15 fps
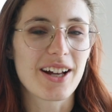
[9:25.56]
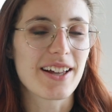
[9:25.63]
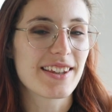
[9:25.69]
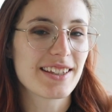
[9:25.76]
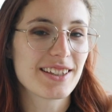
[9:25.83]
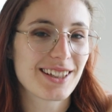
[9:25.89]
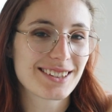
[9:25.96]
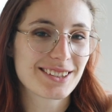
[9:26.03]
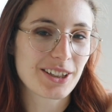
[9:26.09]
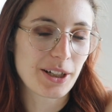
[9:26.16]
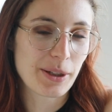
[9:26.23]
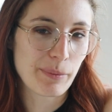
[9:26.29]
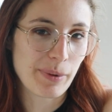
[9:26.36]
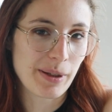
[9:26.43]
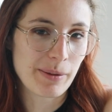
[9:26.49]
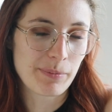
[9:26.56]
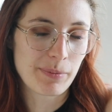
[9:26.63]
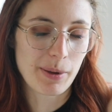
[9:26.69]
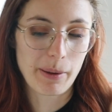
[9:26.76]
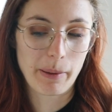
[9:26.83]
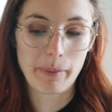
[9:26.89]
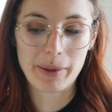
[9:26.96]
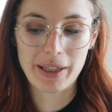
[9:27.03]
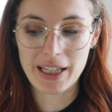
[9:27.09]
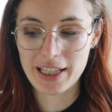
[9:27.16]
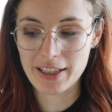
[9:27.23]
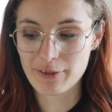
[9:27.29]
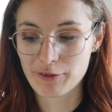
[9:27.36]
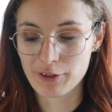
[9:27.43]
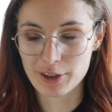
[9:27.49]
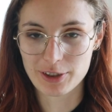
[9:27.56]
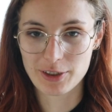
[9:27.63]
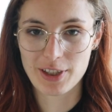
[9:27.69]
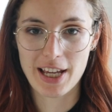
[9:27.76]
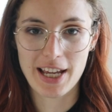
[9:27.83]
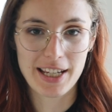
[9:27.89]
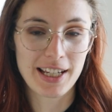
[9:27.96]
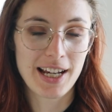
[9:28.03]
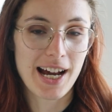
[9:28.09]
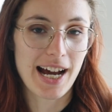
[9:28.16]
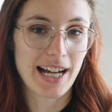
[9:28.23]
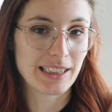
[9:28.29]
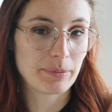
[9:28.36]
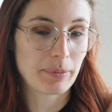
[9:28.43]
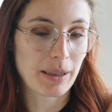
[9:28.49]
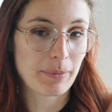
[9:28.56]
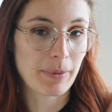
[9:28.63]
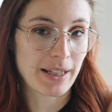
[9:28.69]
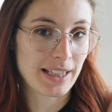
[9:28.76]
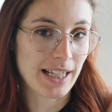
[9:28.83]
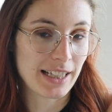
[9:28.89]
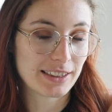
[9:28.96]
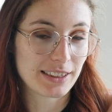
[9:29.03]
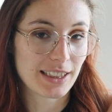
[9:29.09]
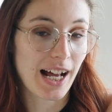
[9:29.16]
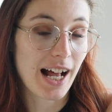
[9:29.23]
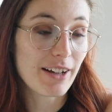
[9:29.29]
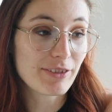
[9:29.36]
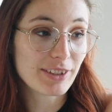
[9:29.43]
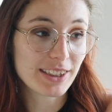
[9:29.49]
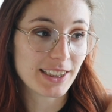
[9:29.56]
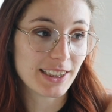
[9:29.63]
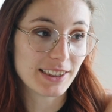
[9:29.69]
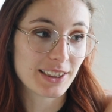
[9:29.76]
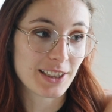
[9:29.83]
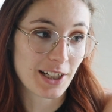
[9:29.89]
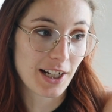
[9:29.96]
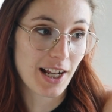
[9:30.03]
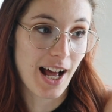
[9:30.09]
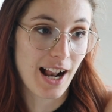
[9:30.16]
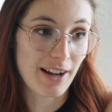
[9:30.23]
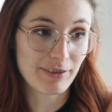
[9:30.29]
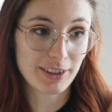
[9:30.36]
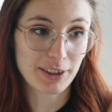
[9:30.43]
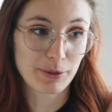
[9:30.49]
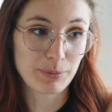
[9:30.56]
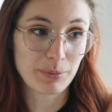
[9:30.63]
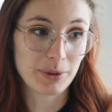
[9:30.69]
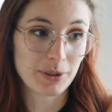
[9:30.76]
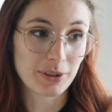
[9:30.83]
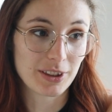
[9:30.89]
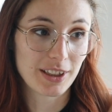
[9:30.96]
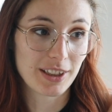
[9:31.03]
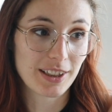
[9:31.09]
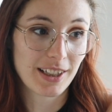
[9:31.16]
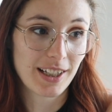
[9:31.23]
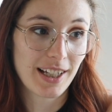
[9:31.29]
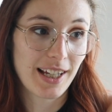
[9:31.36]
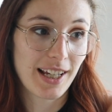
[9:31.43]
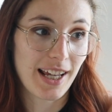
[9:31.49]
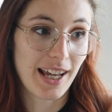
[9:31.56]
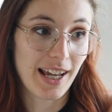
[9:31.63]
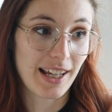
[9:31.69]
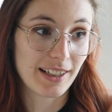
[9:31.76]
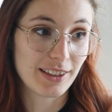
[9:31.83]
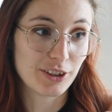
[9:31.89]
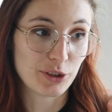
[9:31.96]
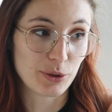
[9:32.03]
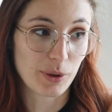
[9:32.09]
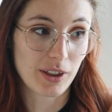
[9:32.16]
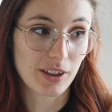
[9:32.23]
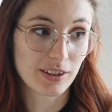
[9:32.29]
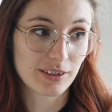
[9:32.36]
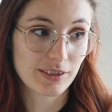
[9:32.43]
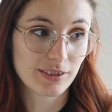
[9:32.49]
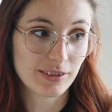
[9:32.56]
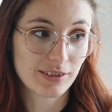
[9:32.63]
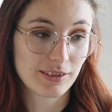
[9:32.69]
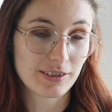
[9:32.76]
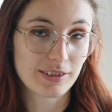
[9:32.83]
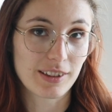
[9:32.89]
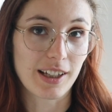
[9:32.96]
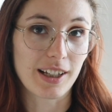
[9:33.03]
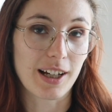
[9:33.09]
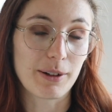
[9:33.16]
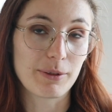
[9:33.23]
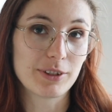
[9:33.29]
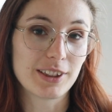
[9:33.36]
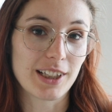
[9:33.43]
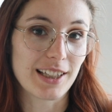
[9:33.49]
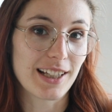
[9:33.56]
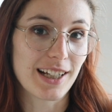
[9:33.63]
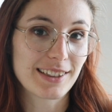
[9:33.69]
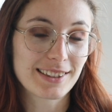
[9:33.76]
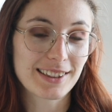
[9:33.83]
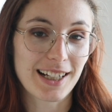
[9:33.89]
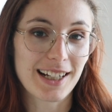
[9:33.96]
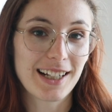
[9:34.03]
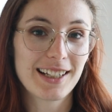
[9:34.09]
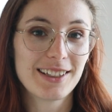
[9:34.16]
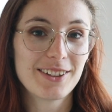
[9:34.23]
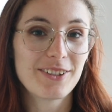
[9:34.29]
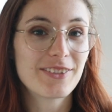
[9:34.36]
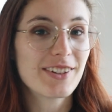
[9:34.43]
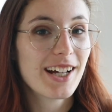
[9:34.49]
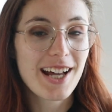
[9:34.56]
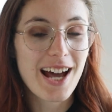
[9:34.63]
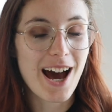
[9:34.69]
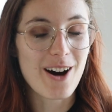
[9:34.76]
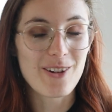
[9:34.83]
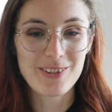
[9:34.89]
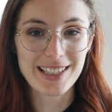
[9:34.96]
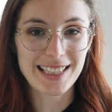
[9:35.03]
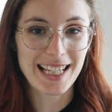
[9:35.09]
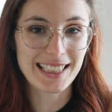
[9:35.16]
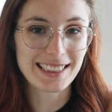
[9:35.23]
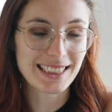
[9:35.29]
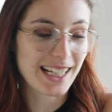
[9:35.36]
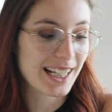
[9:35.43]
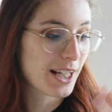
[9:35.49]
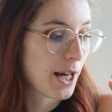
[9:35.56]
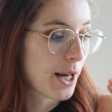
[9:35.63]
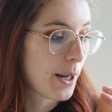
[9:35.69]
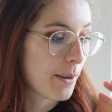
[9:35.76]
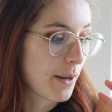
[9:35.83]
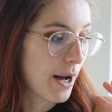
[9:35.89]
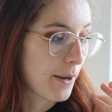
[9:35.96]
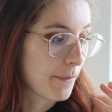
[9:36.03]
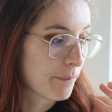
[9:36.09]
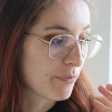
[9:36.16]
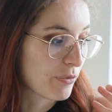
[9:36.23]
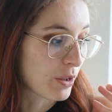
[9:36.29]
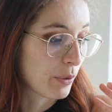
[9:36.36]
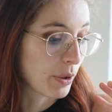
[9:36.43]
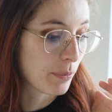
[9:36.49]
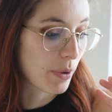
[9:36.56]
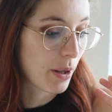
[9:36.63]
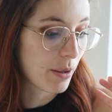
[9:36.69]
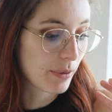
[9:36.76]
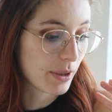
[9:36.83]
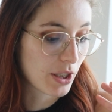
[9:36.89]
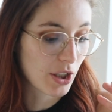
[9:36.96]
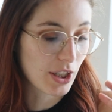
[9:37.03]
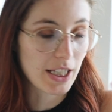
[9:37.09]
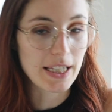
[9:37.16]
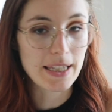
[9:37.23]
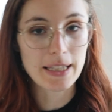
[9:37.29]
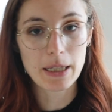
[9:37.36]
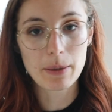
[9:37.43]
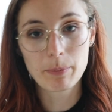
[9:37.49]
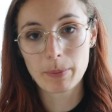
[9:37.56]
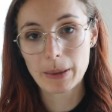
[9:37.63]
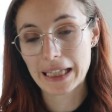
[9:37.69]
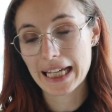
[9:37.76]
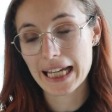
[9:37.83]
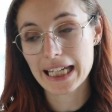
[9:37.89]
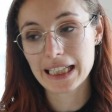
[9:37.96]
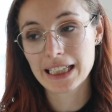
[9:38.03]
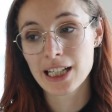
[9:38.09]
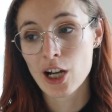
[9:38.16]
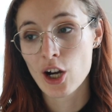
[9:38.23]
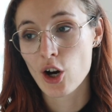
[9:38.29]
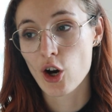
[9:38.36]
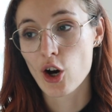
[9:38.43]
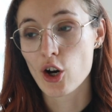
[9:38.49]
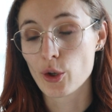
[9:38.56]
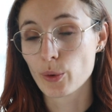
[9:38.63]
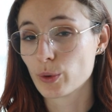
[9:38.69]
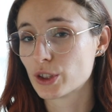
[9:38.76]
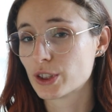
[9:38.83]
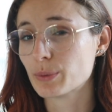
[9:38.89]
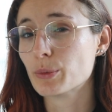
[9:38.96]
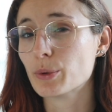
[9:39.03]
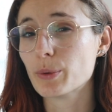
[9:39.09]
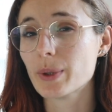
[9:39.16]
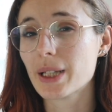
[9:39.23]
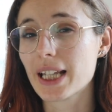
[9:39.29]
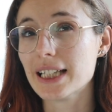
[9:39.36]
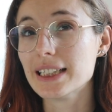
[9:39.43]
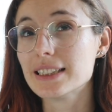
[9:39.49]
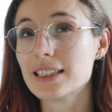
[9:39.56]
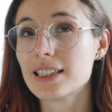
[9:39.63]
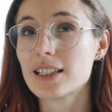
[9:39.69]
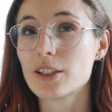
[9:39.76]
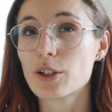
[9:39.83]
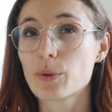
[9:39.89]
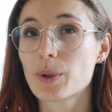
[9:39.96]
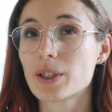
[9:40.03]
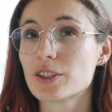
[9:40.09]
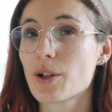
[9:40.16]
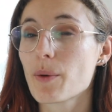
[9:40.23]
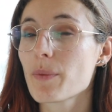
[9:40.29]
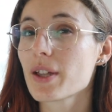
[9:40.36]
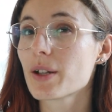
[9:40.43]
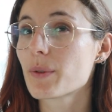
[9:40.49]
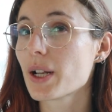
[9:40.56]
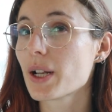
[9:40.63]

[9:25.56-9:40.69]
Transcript: I think that's gonna be probably it for today. I spend my days half in the kitchen, half in the computer, and shooting. Like, I would say that's kind of how my days are. We're probably gonna either play or watch a movie later or watch something,